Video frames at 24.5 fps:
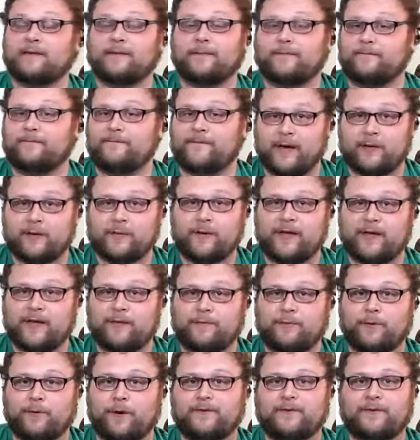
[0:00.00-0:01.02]
is very
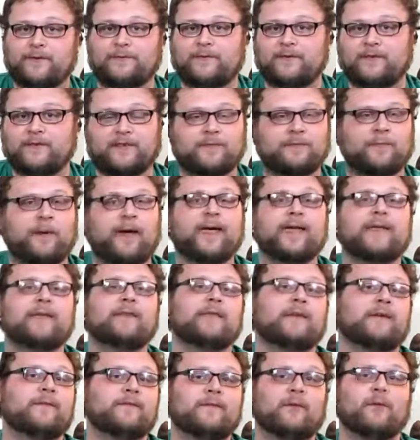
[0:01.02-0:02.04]
impressive despite
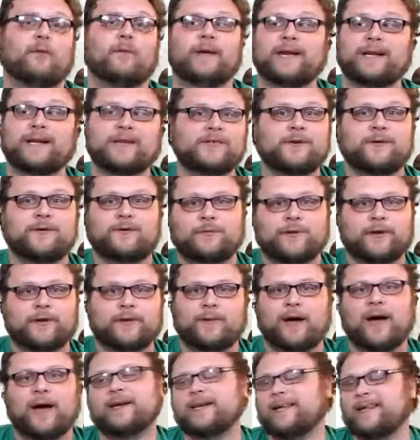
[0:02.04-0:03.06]
the 4-mana
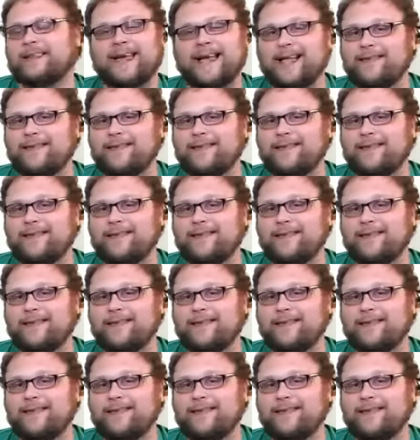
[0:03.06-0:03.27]
2/3 body.